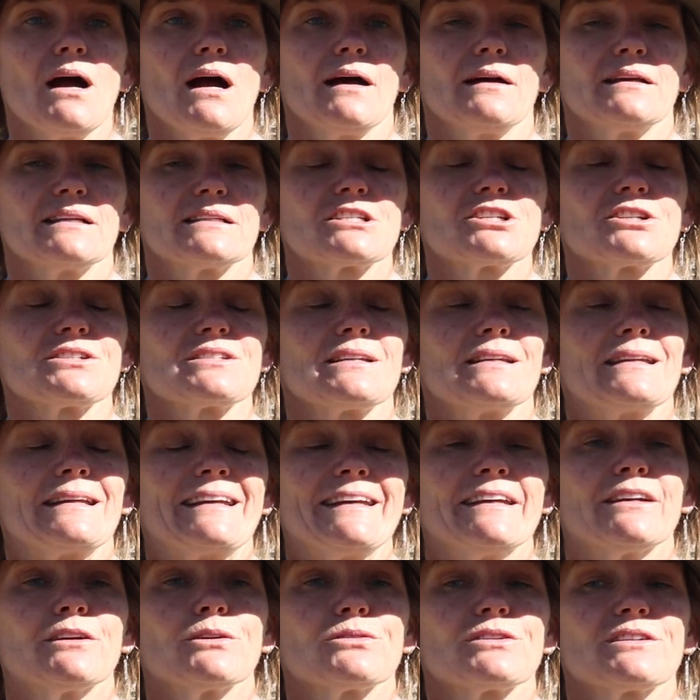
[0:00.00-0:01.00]
Uh, it's just an
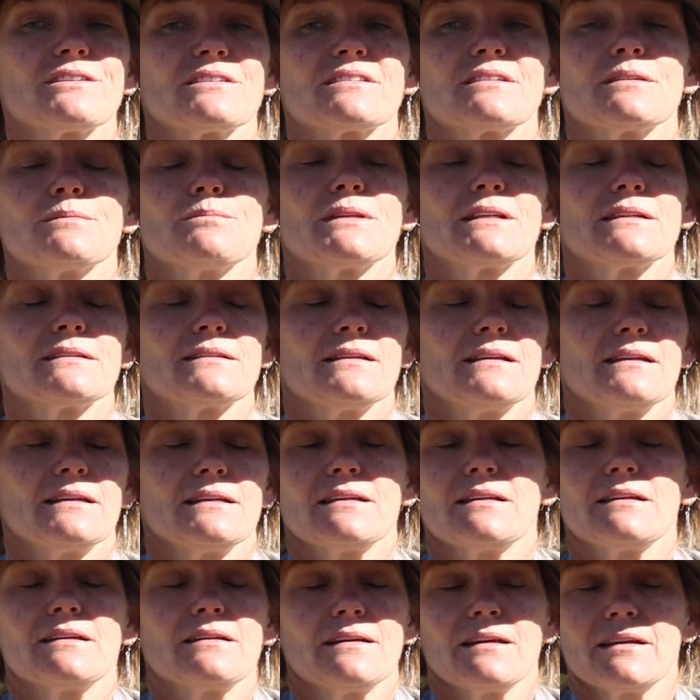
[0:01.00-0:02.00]
ecosystem
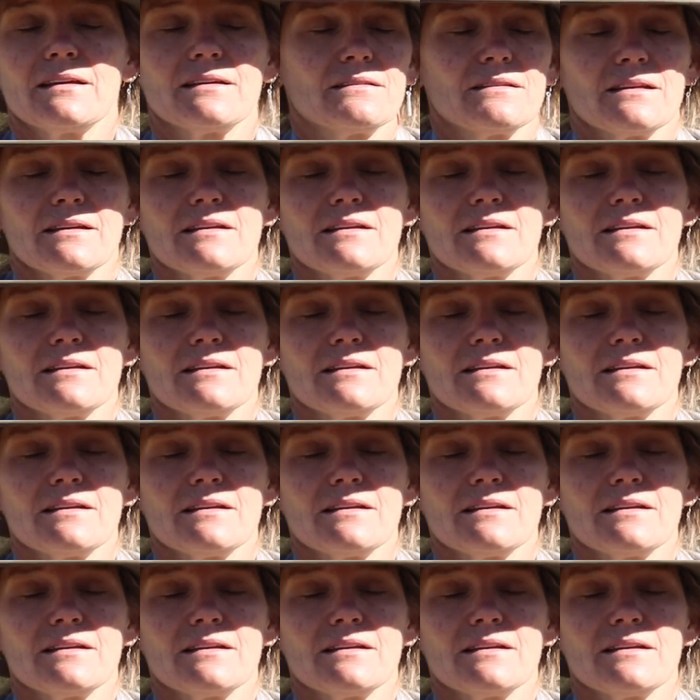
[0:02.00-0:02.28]
that